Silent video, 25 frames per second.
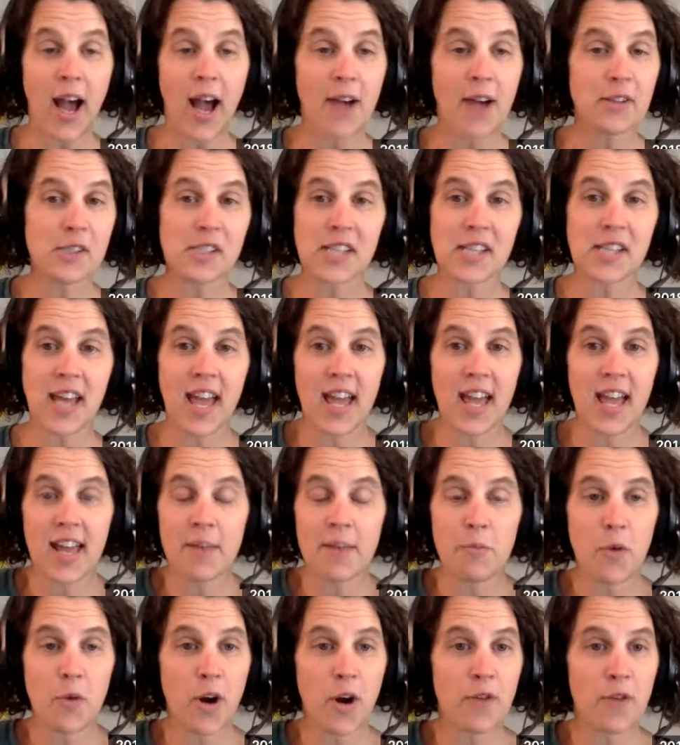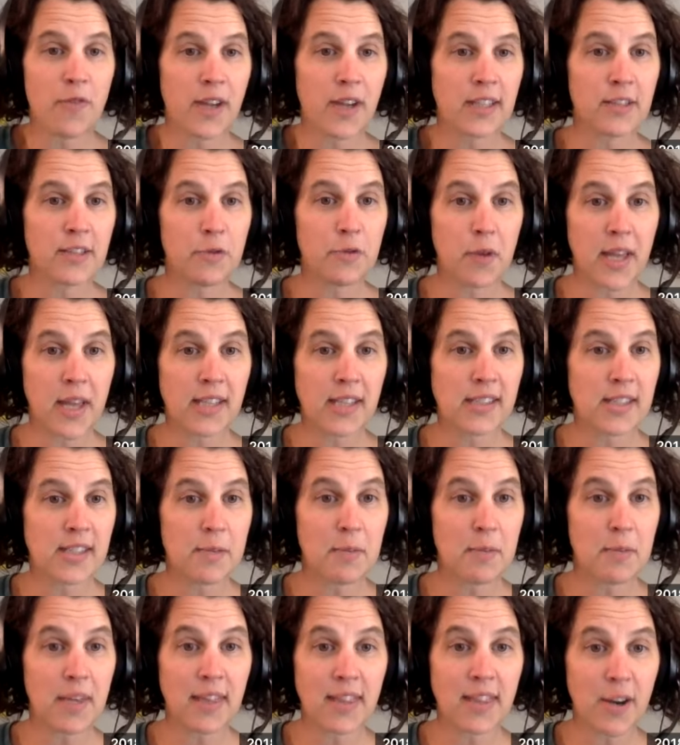was just saying, and more effective ways to
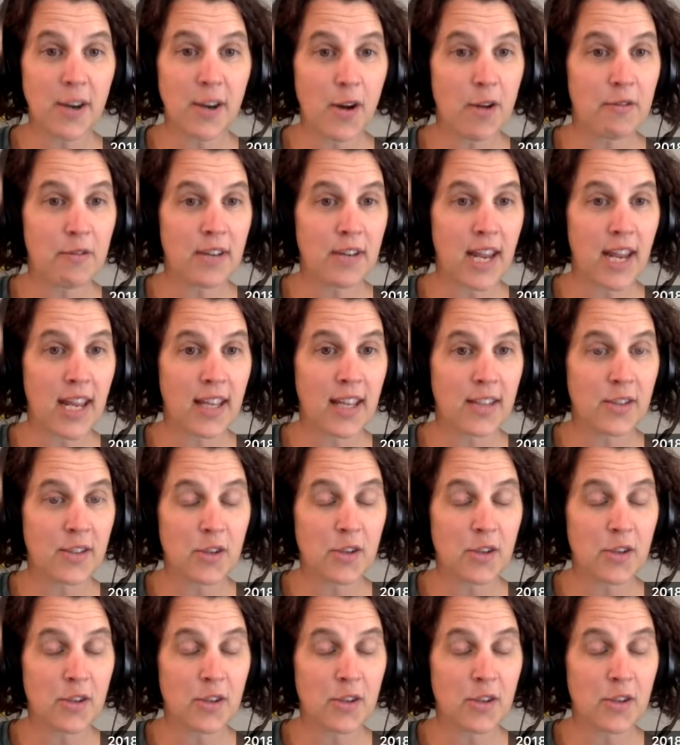meet their own needs or